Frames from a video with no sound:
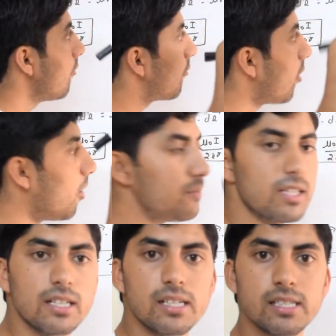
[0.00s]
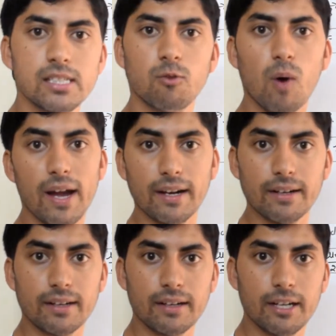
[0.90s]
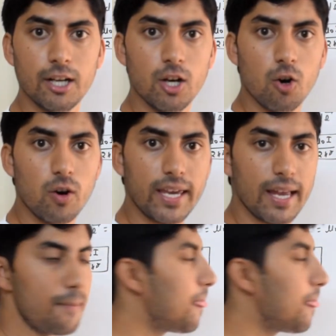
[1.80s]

from the wire. Okay,